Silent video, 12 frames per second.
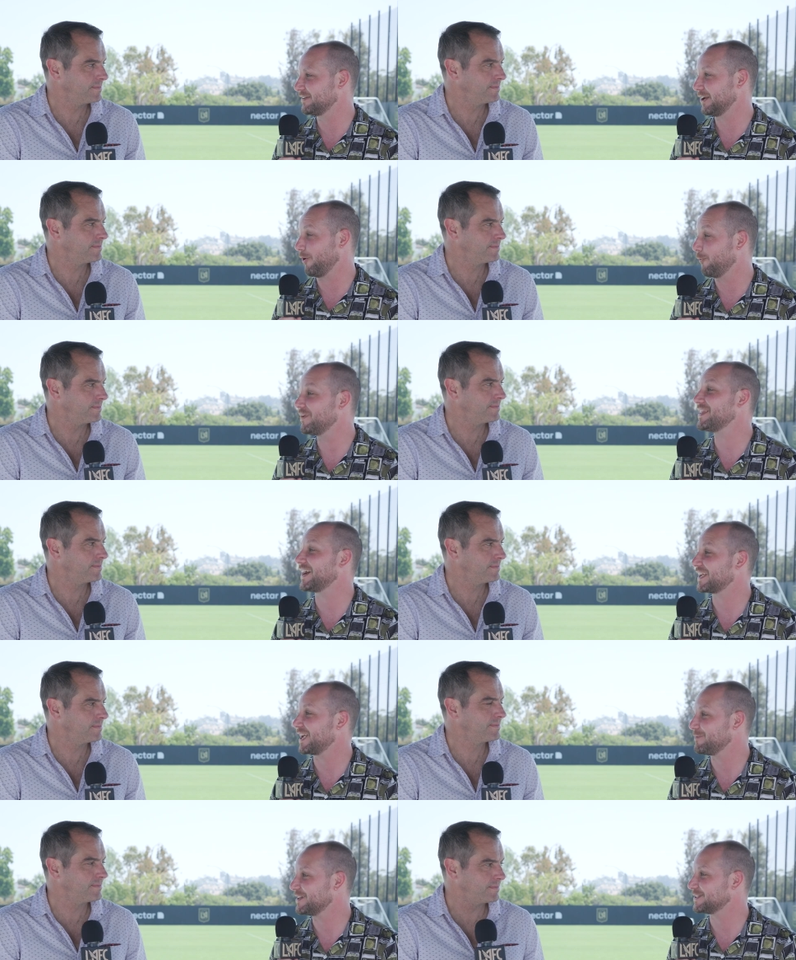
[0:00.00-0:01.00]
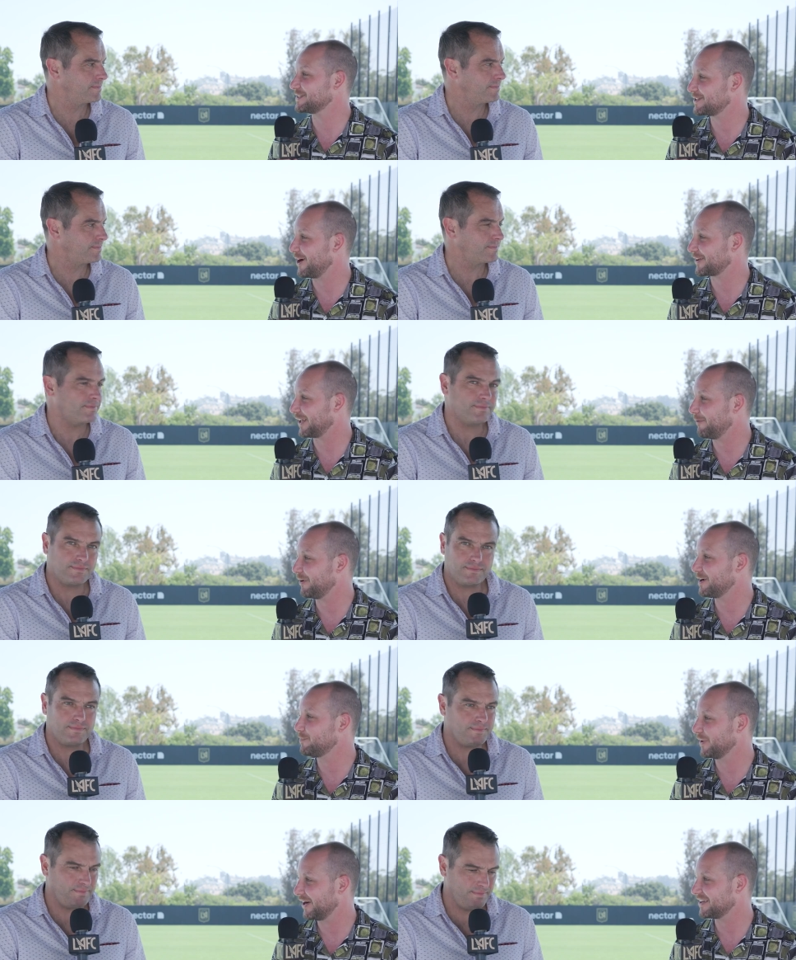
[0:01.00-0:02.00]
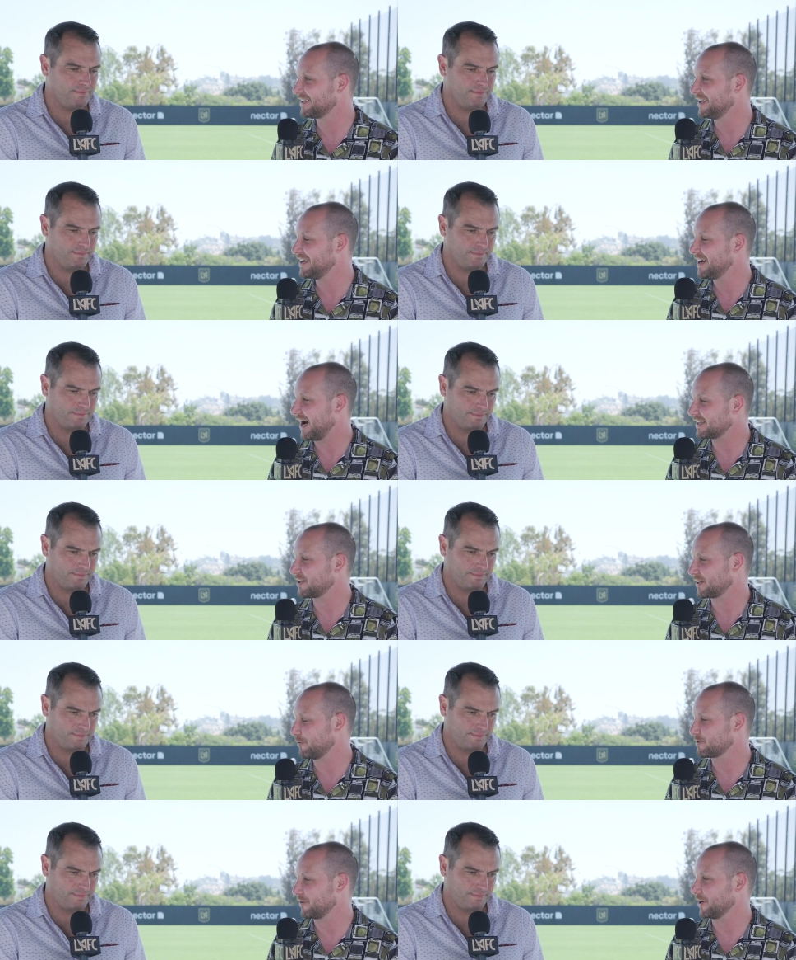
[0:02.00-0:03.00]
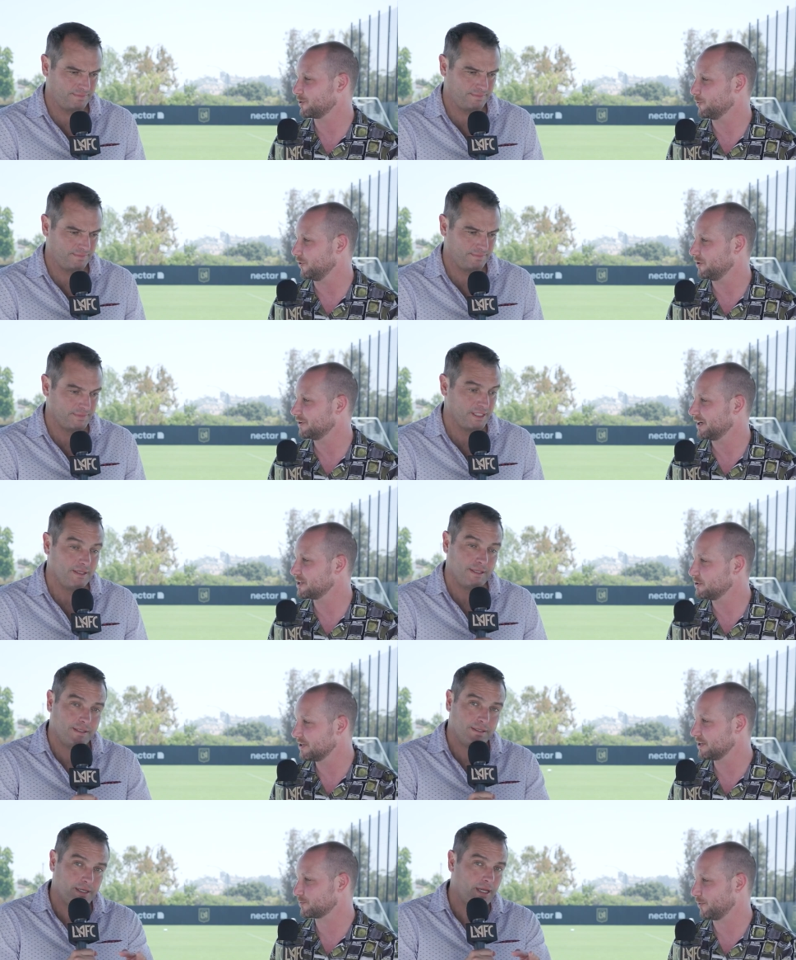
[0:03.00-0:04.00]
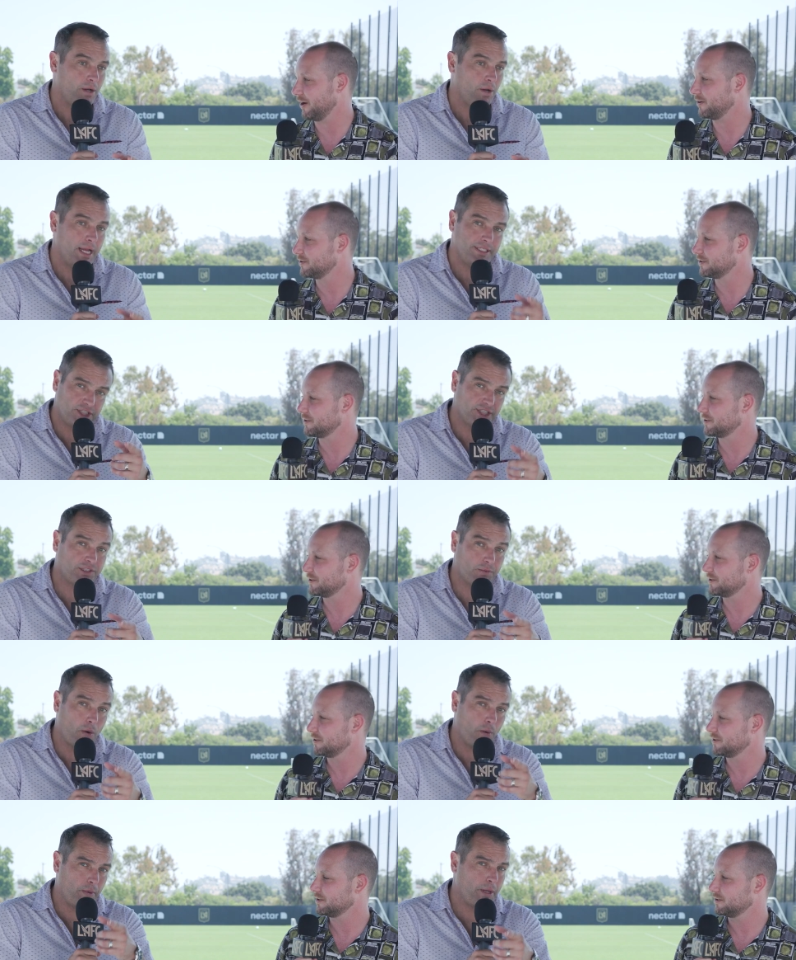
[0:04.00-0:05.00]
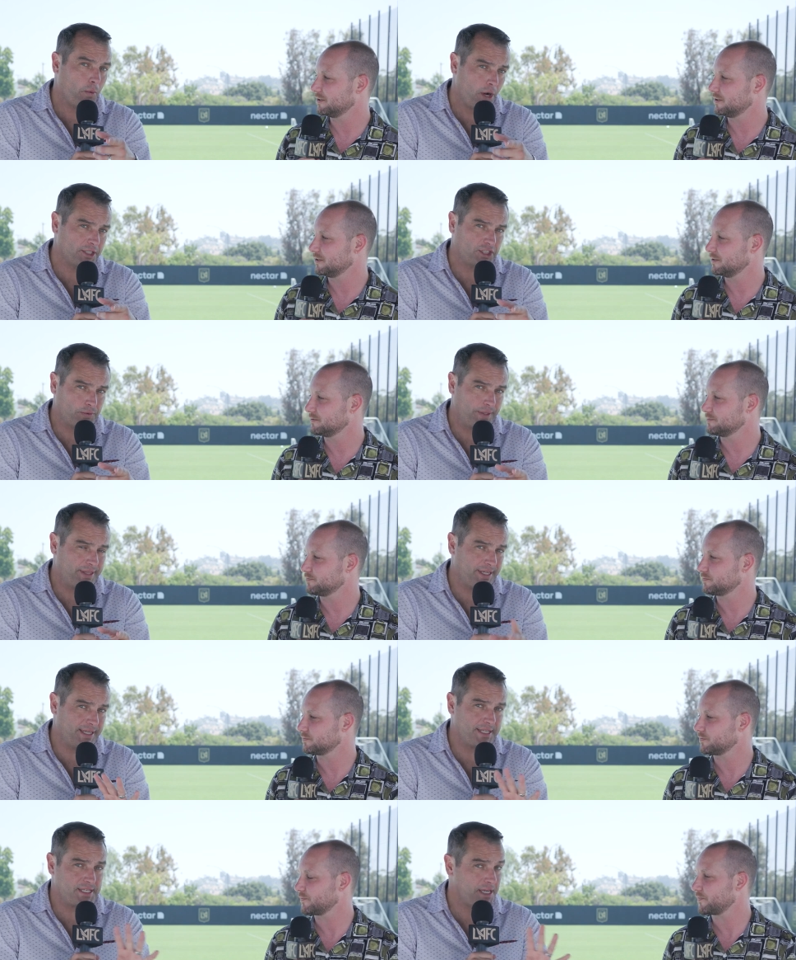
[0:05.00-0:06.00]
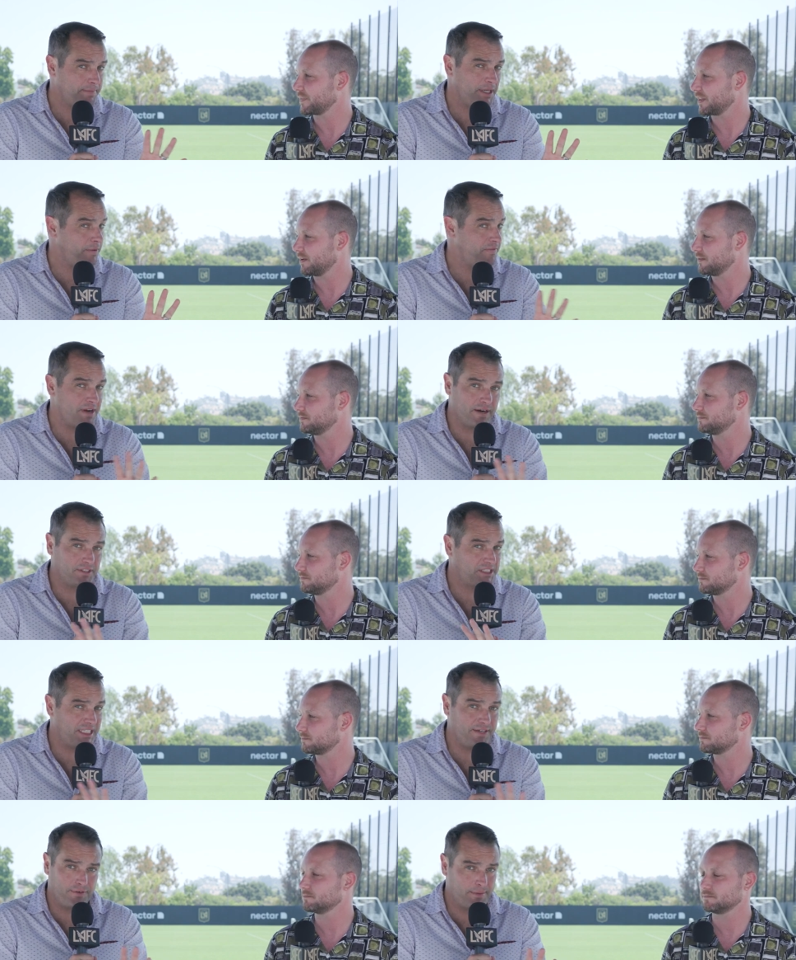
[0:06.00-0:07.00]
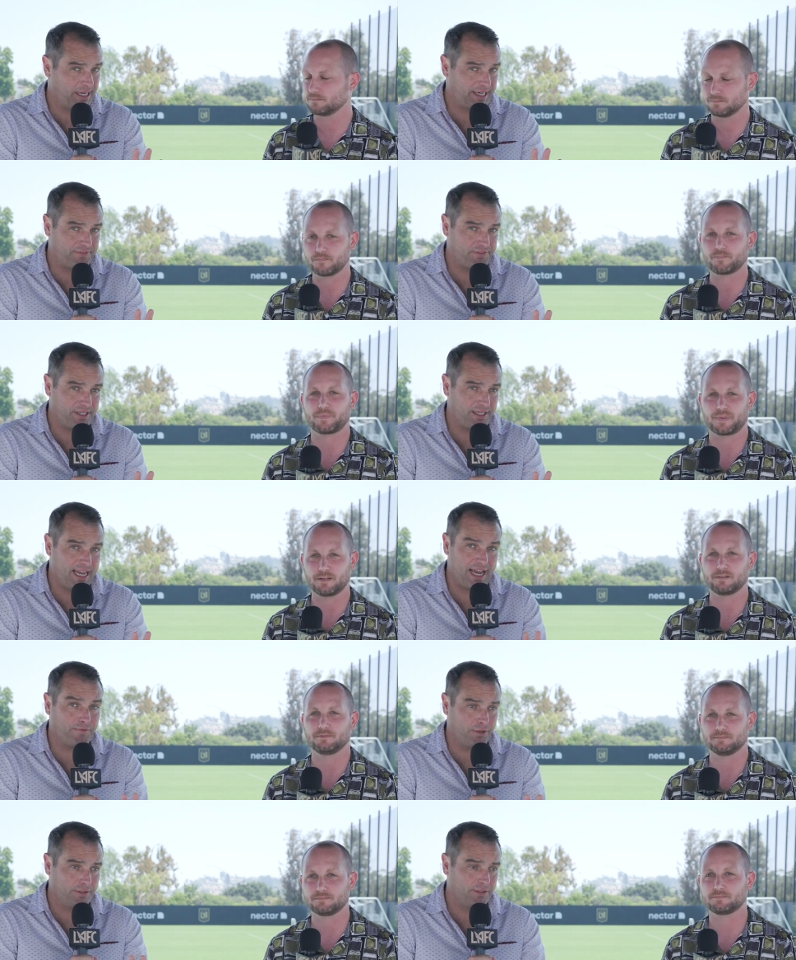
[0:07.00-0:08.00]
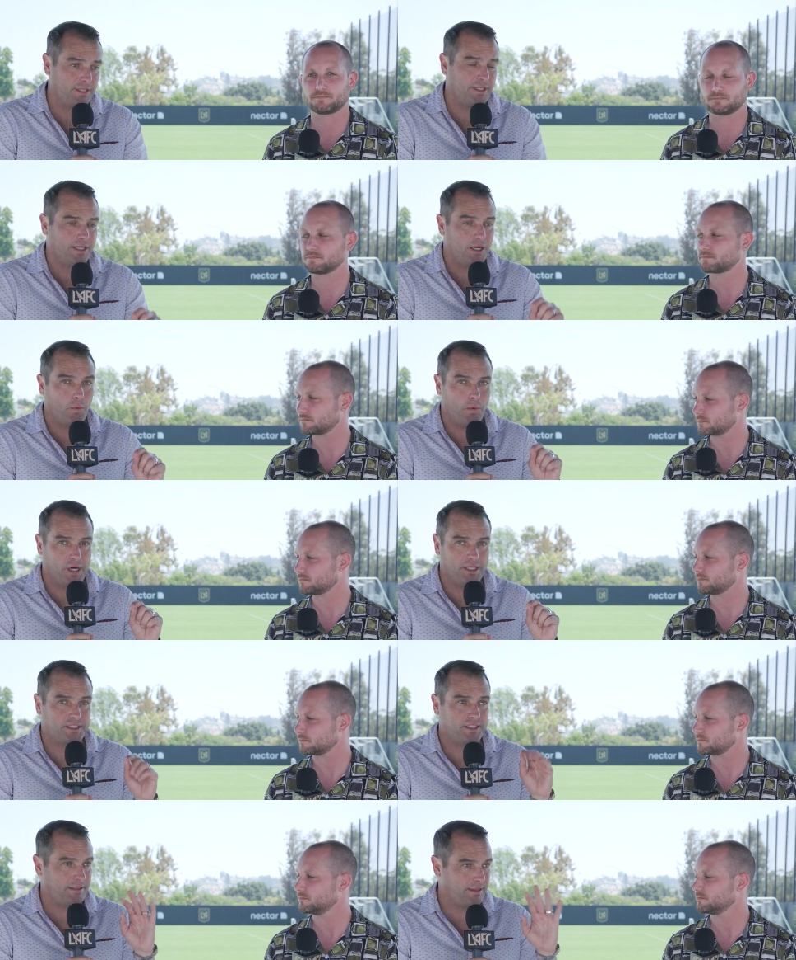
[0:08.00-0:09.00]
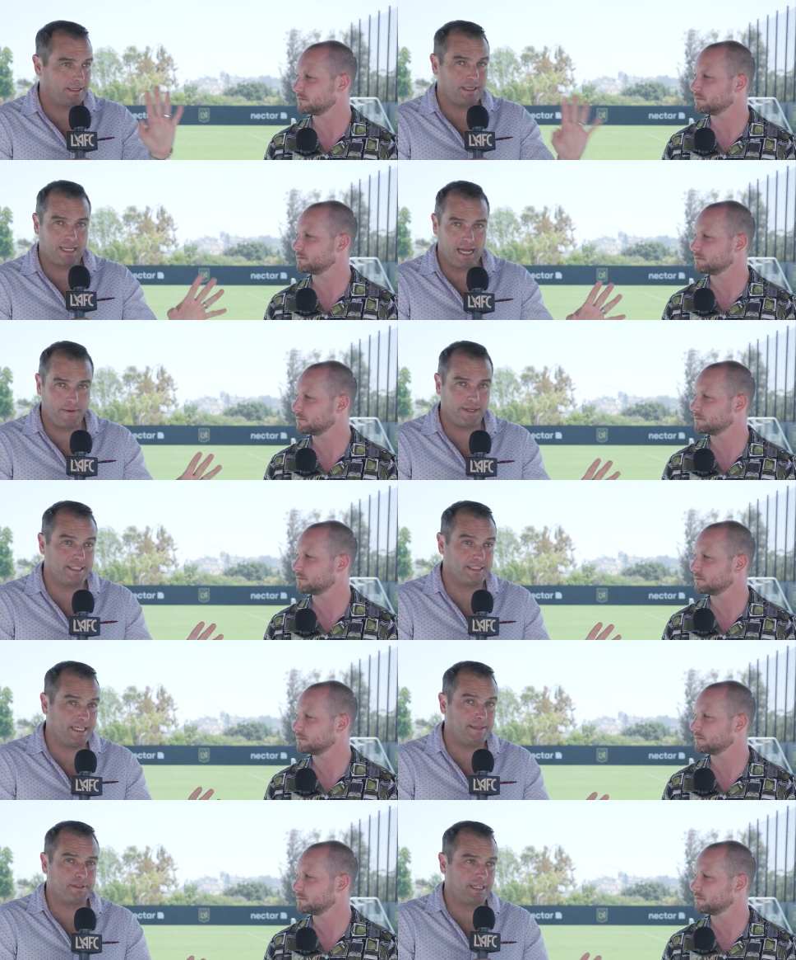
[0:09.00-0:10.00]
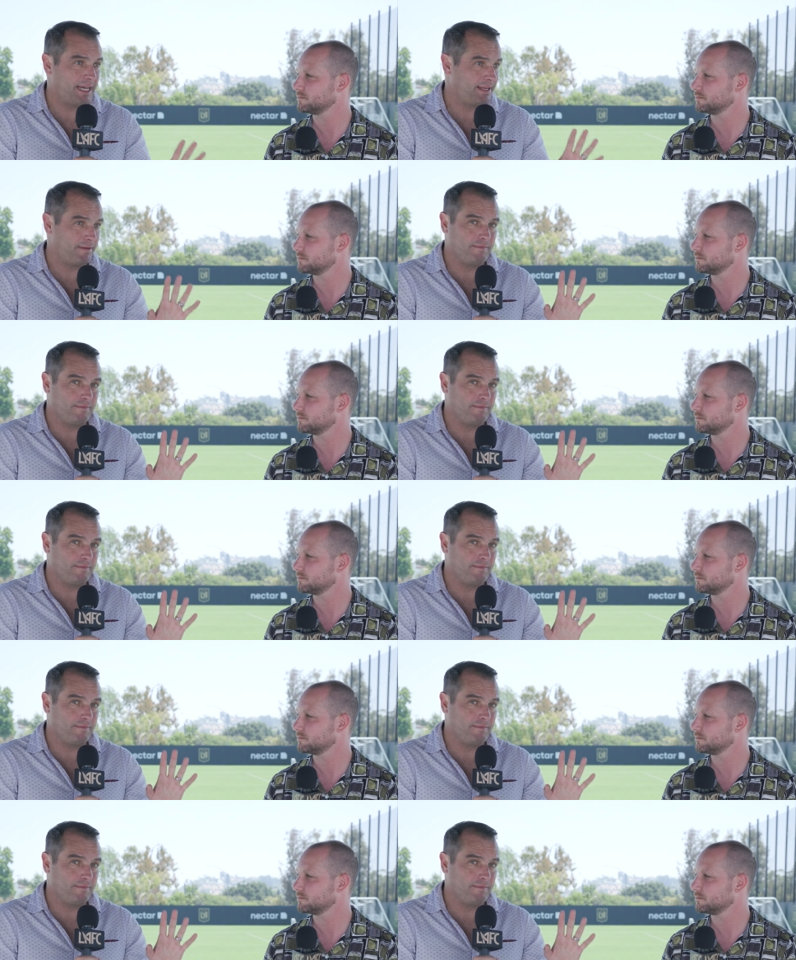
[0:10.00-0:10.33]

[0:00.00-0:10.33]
Speaker 1: if they don't win that game, he doesn't talk that way, but I thought that was very cool, and you did as well.
Speaker 2: And just what we watched with it, and it's something we've never seen from LAFC ever, was allowing the team to get